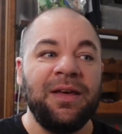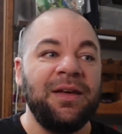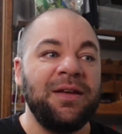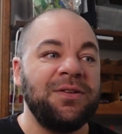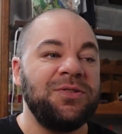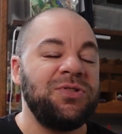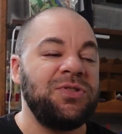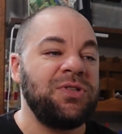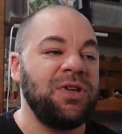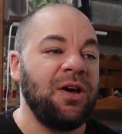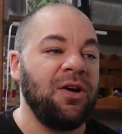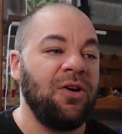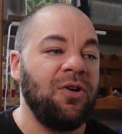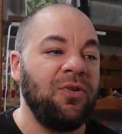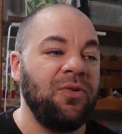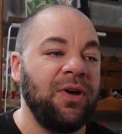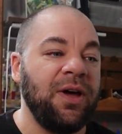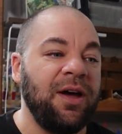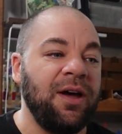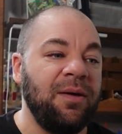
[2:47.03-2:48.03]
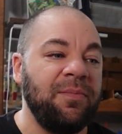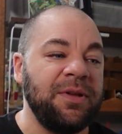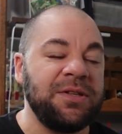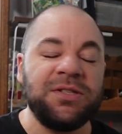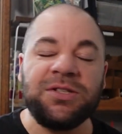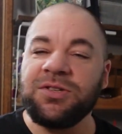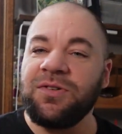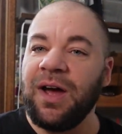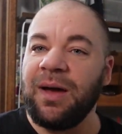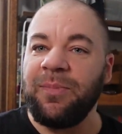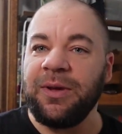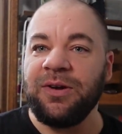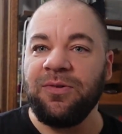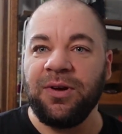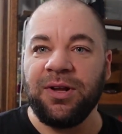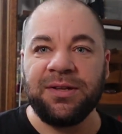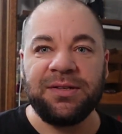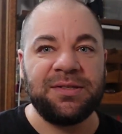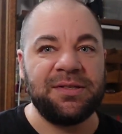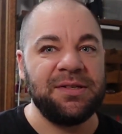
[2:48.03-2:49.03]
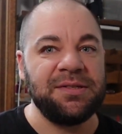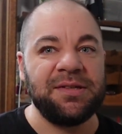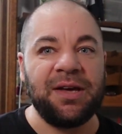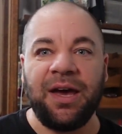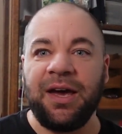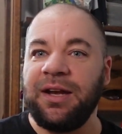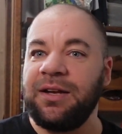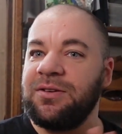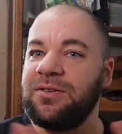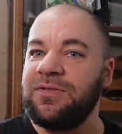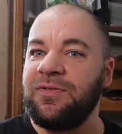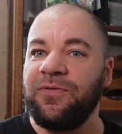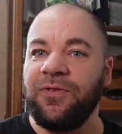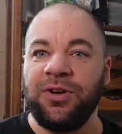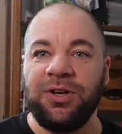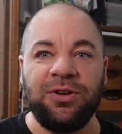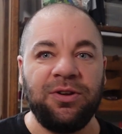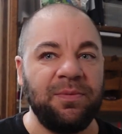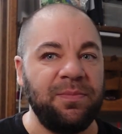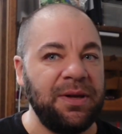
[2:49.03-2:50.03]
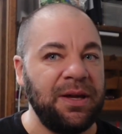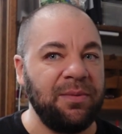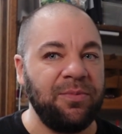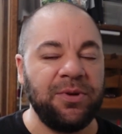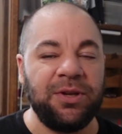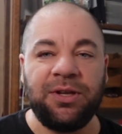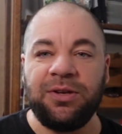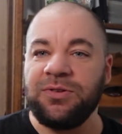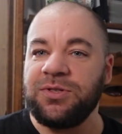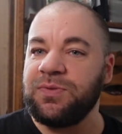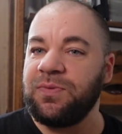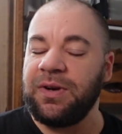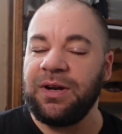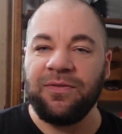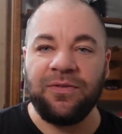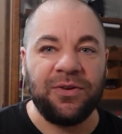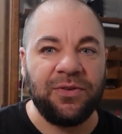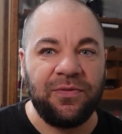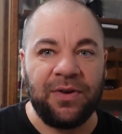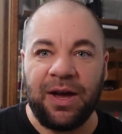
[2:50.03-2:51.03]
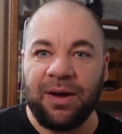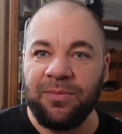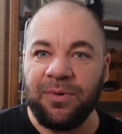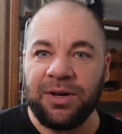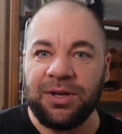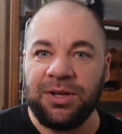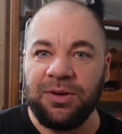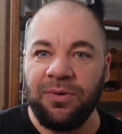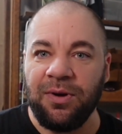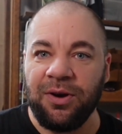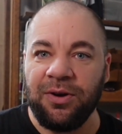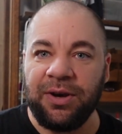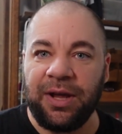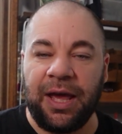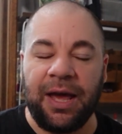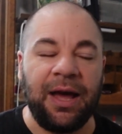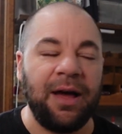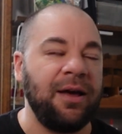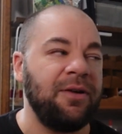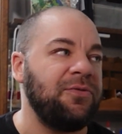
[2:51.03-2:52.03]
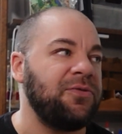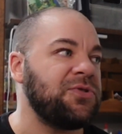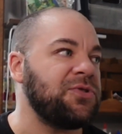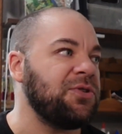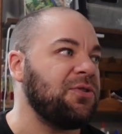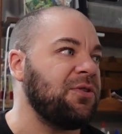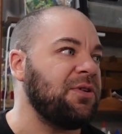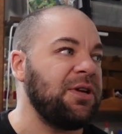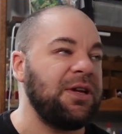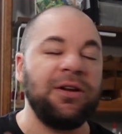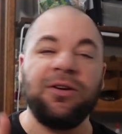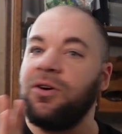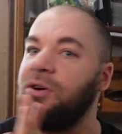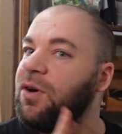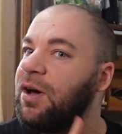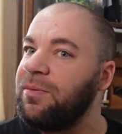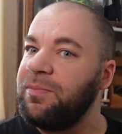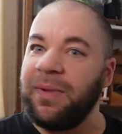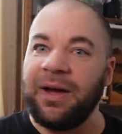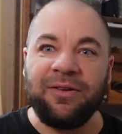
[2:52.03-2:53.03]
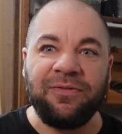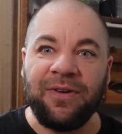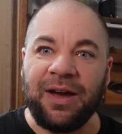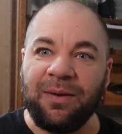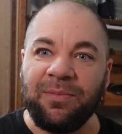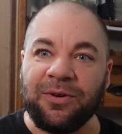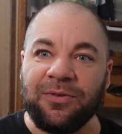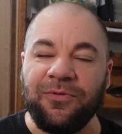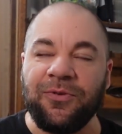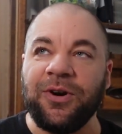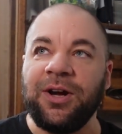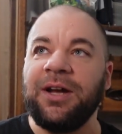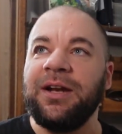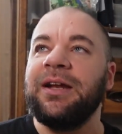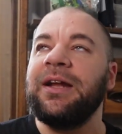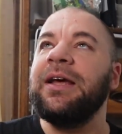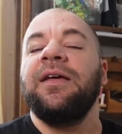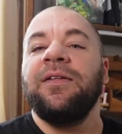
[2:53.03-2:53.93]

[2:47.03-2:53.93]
So it's a scrappy quilt. It's designed for you to be able to use whatever fabric you already have, so you don't need to go out and buy fabric for it.